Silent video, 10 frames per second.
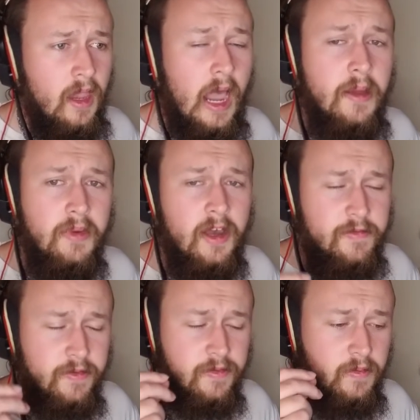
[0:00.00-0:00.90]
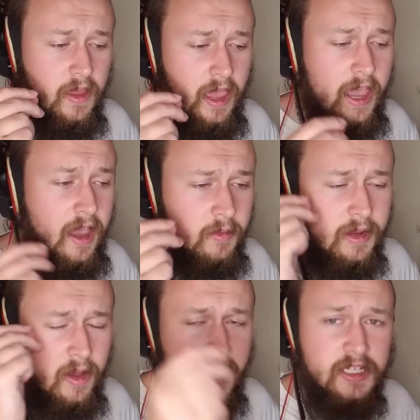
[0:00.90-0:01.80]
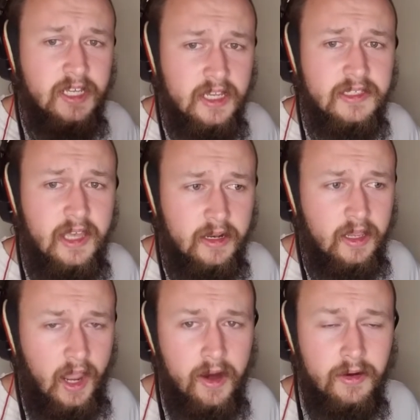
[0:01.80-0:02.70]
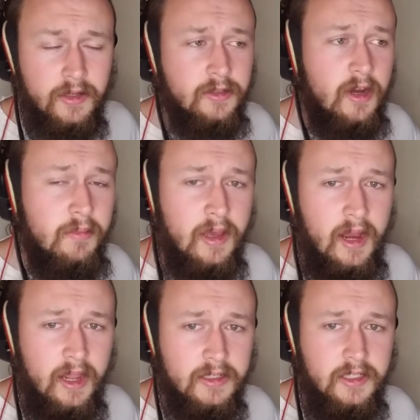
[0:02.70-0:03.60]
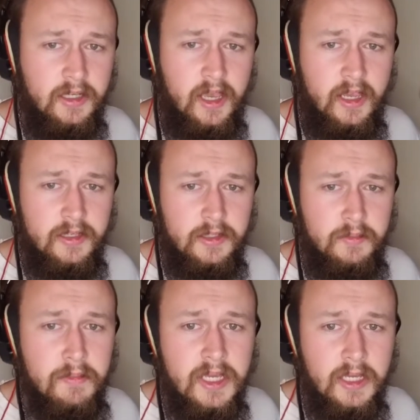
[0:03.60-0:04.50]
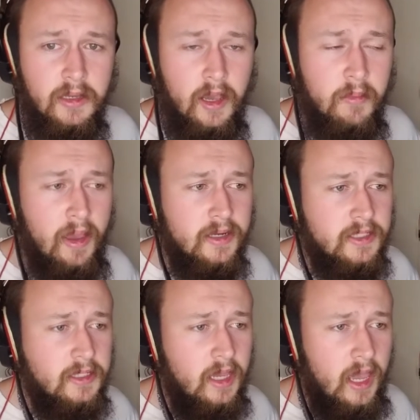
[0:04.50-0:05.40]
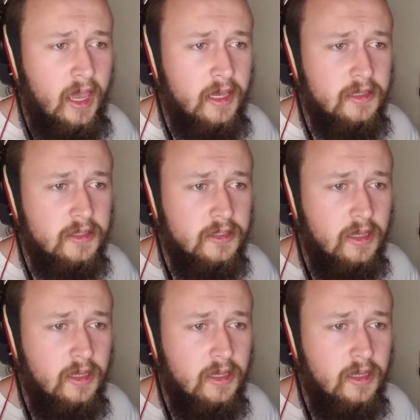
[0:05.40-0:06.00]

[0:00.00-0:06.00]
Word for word: I'm now th I'm now acting as that character. I'm not acting as me. I'm acting as